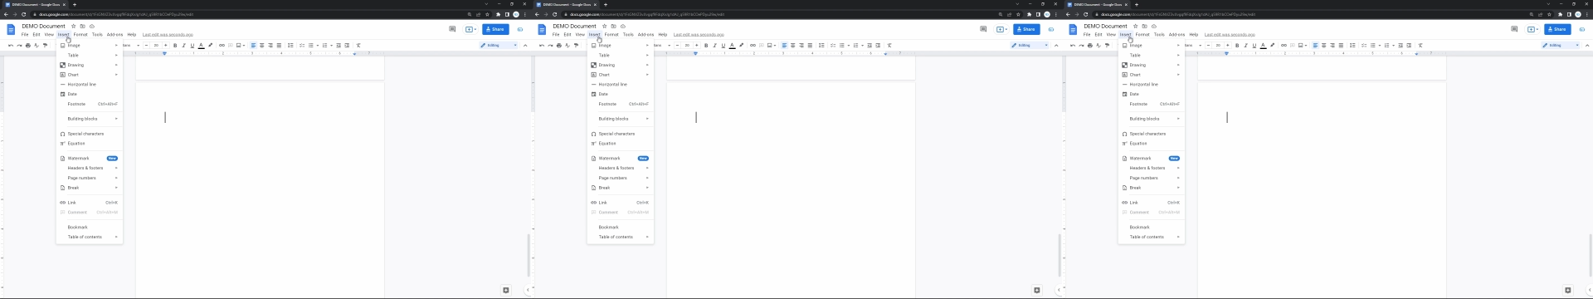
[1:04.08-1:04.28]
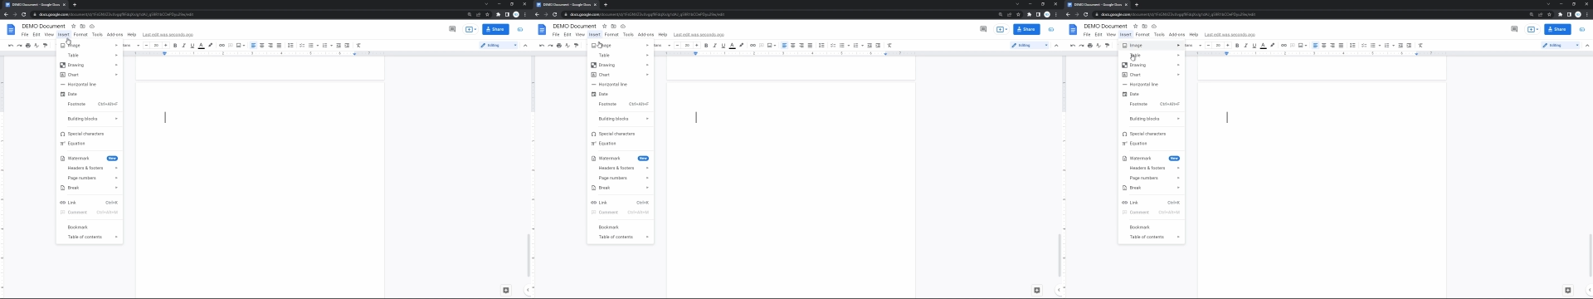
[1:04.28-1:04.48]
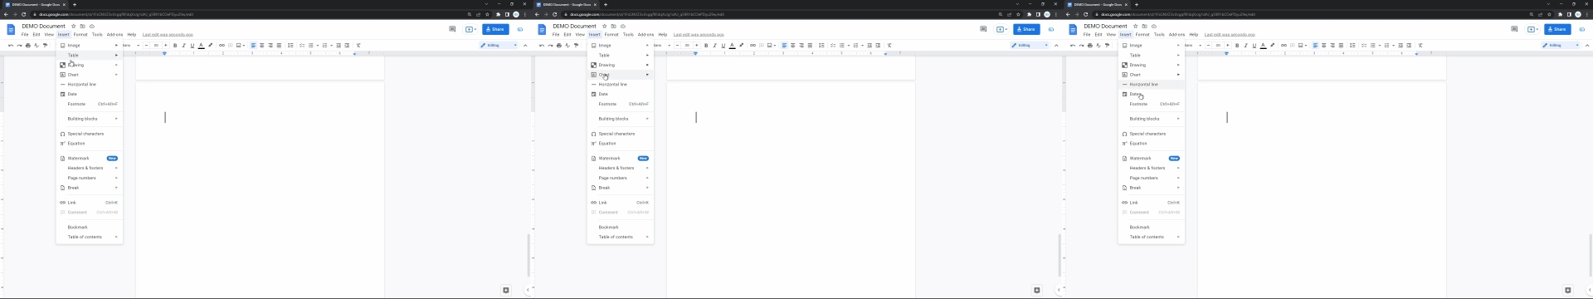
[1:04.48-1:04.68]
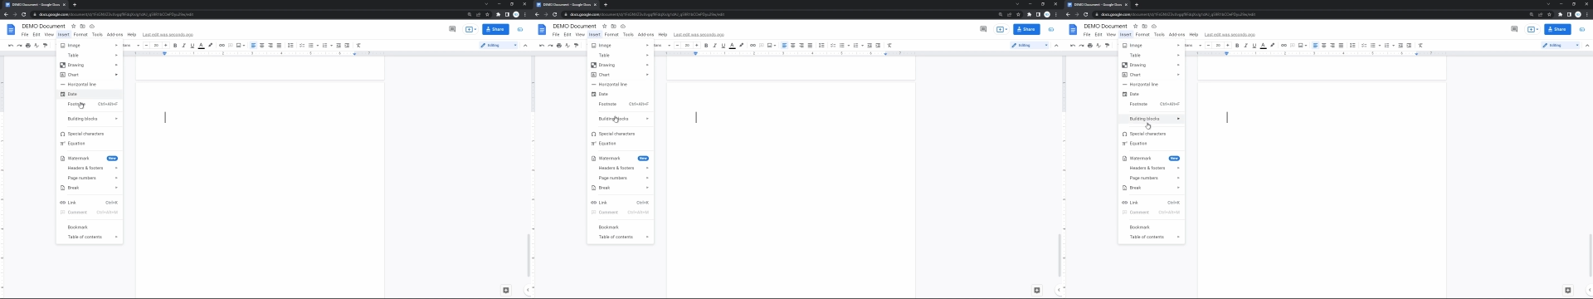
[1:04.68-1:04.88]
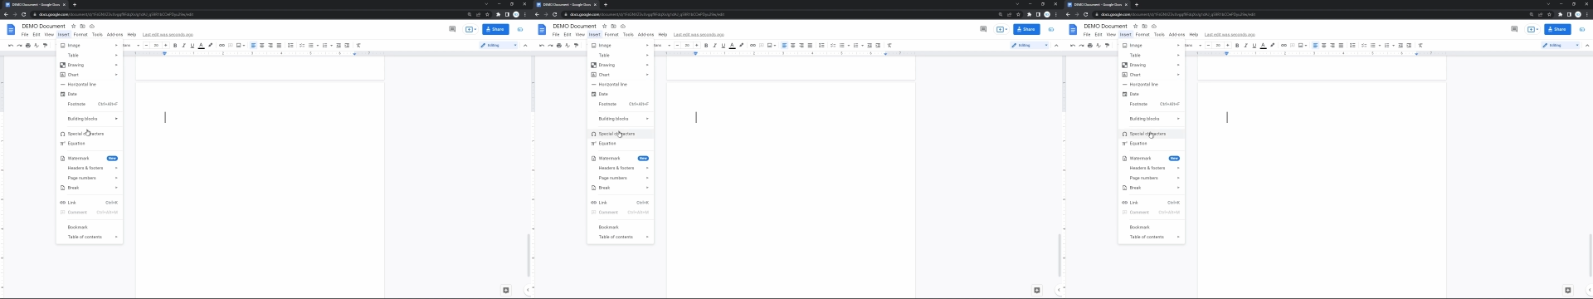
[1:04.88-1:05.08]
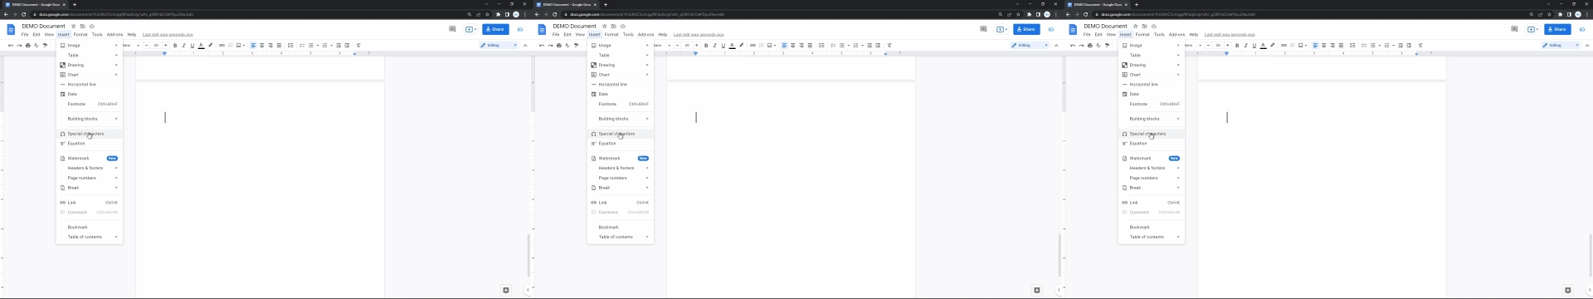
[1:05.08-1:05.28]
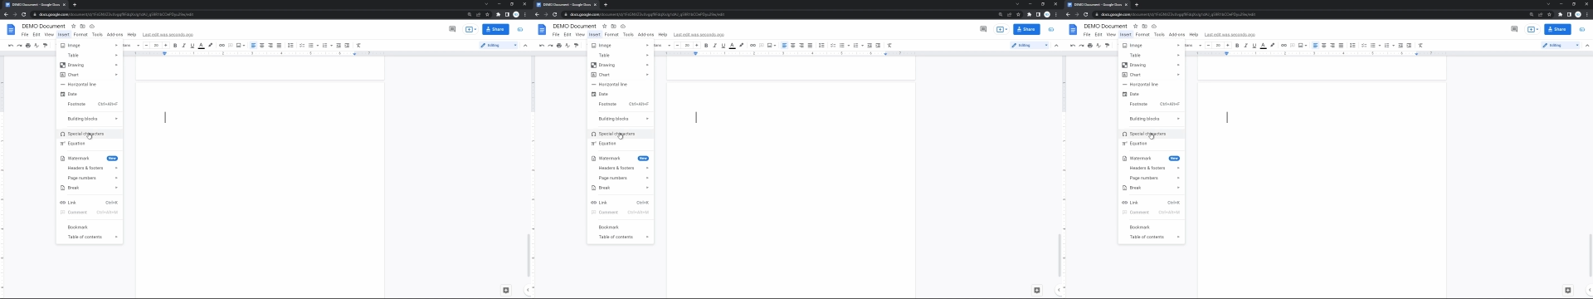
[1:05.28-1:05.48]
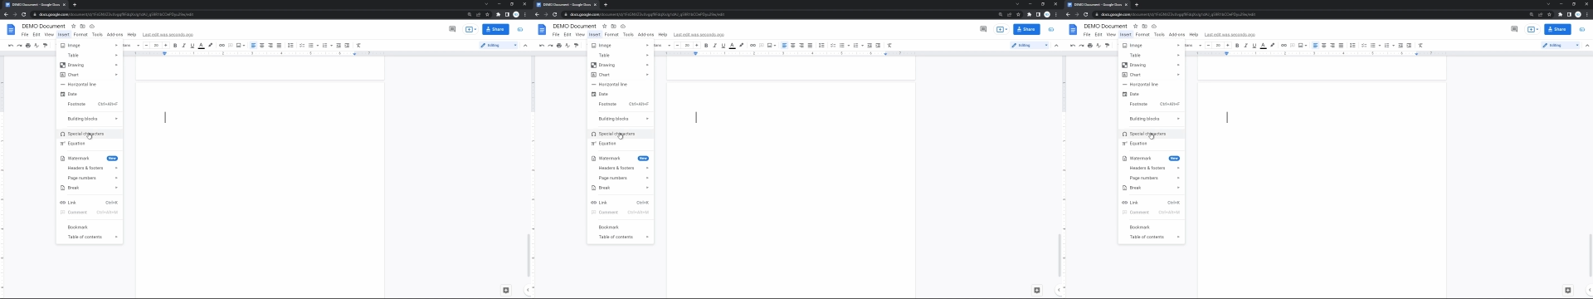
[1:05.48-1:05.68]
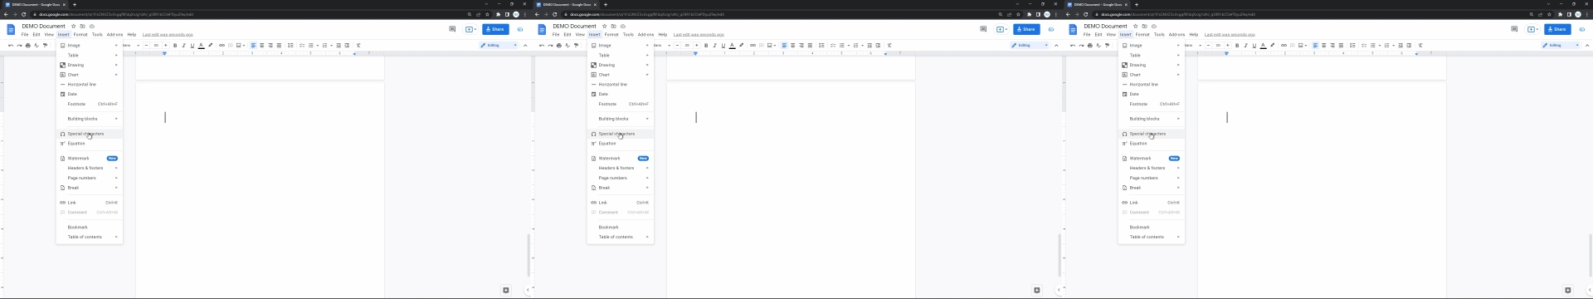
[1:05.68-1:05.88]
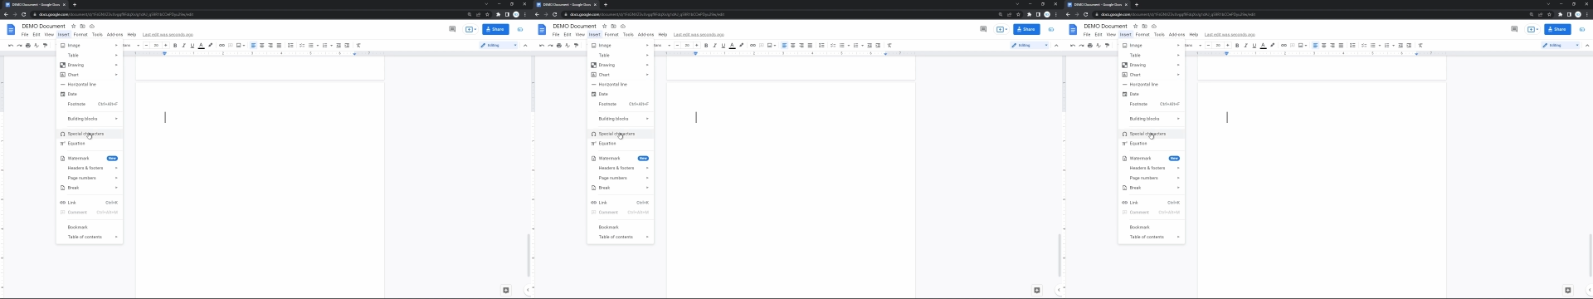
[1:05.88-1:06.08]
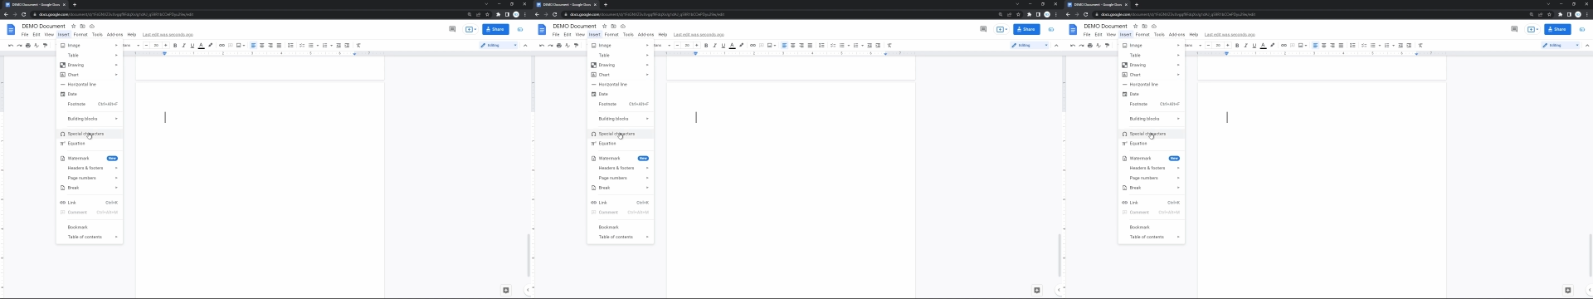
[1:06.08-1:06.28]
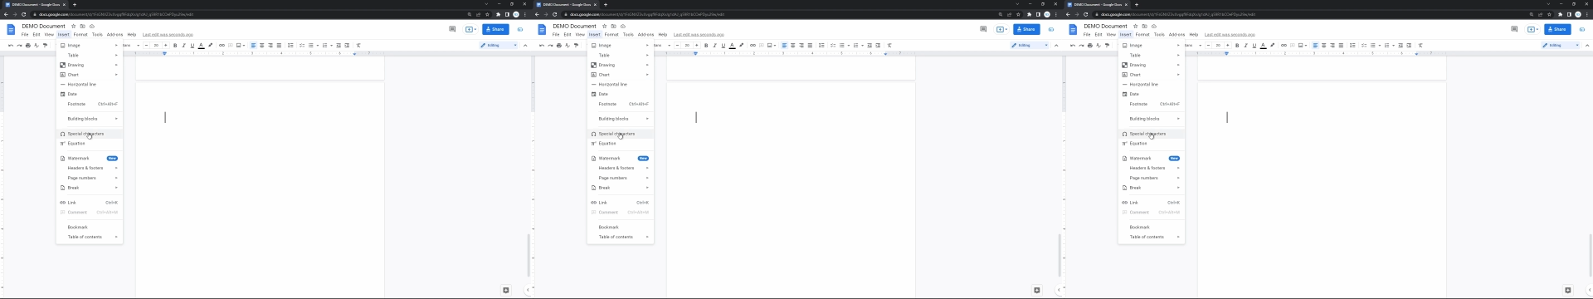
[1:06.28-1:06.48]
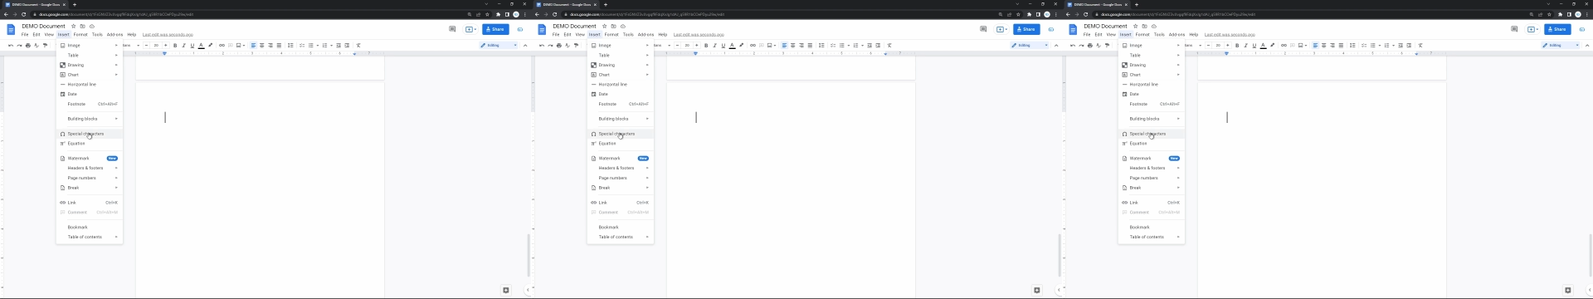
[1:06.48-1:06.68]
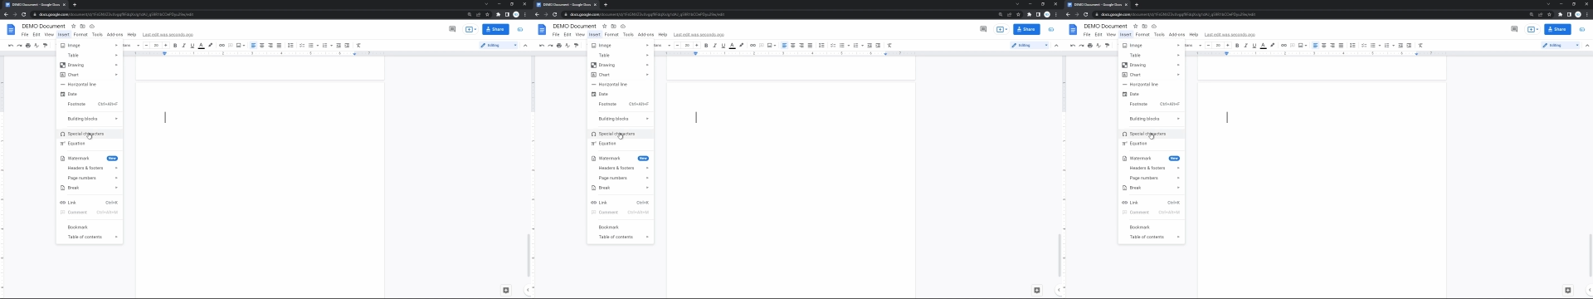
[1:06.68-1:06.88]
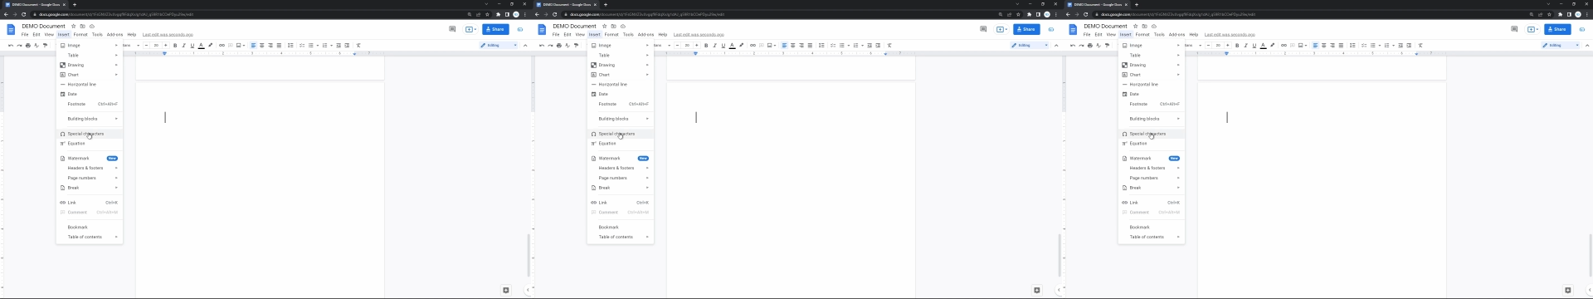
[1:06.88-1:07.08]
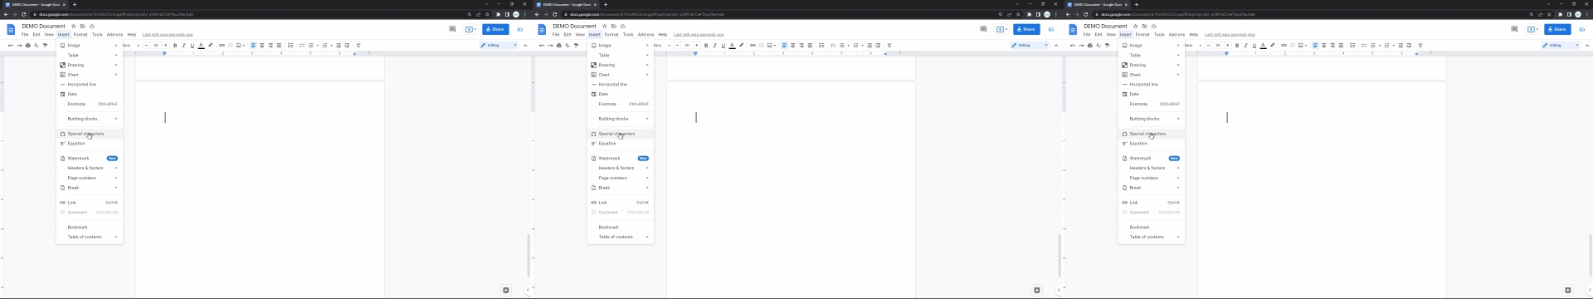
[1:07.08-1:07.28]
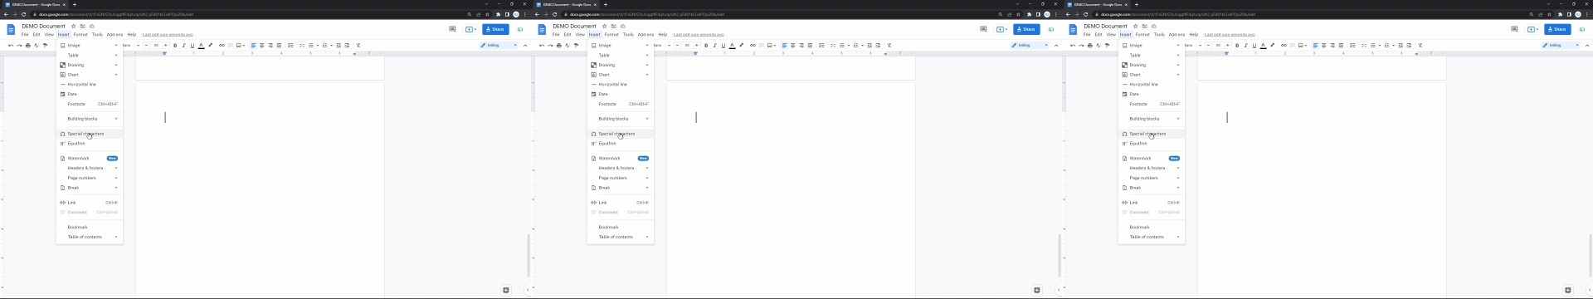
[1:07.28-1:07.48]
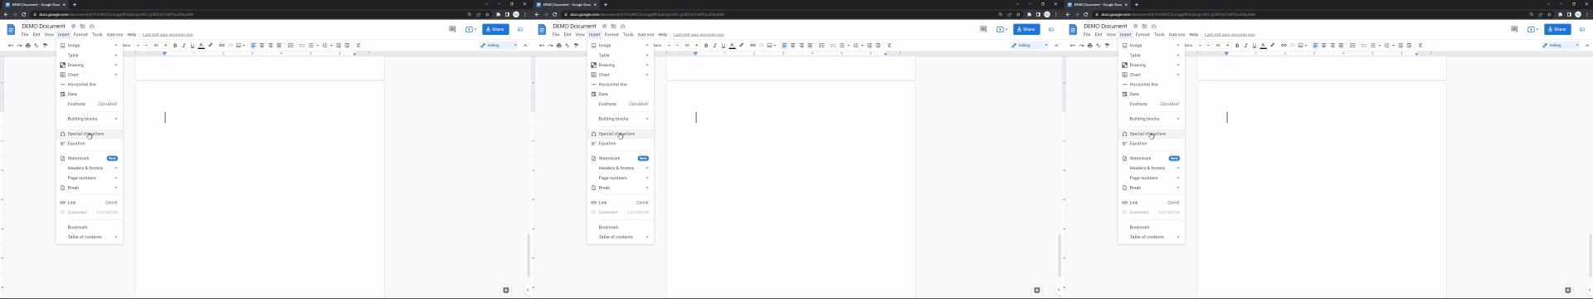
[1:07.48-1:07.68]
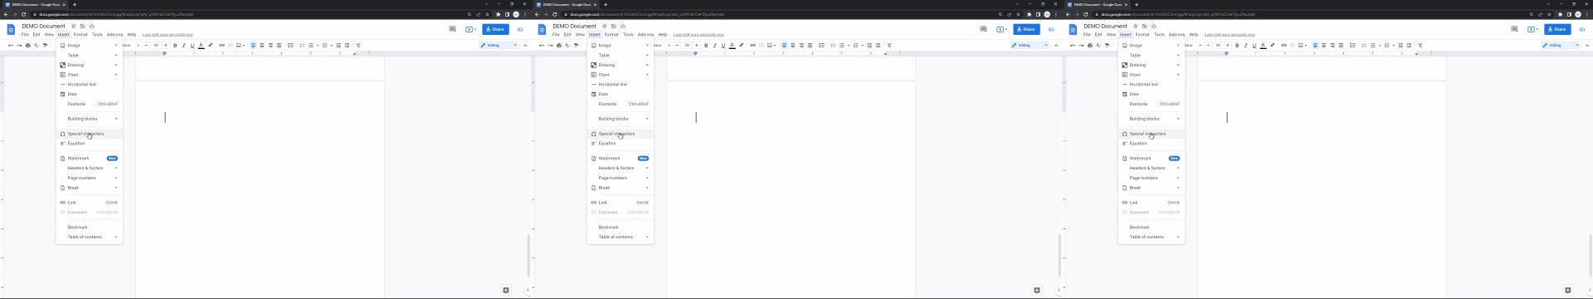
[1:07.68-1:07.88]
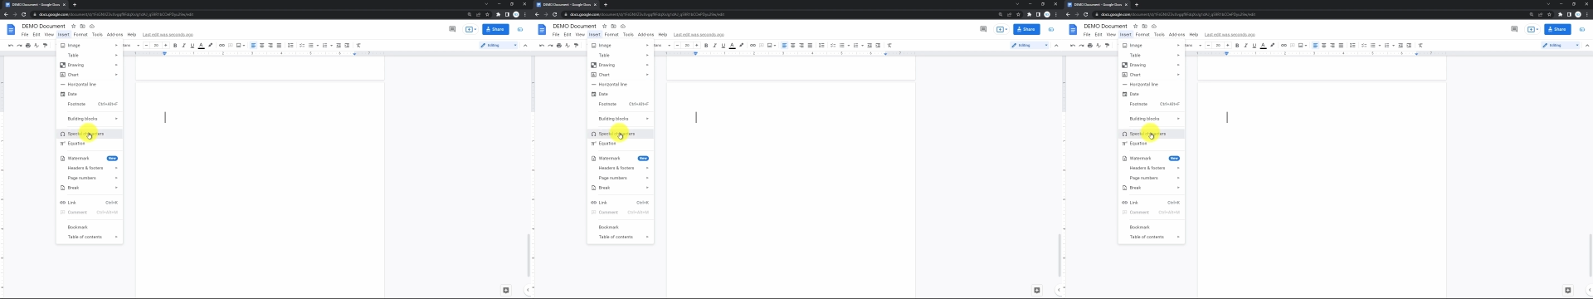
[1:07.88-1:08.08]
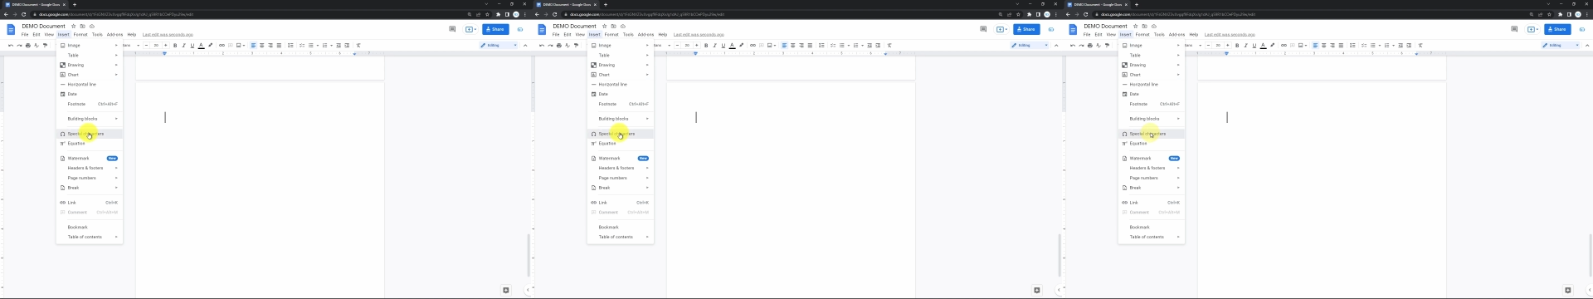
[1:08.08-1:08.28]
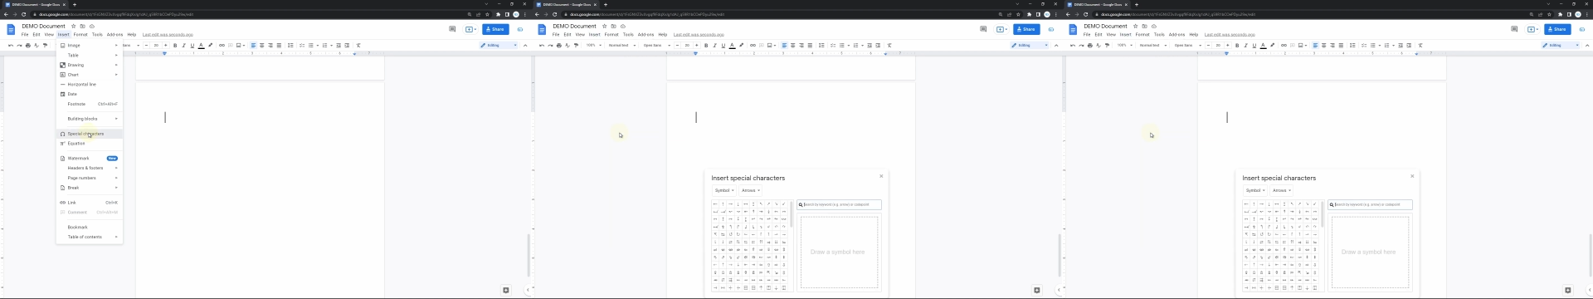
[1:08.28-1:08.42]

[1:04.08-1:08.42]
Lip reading: [unreadable: no face in view]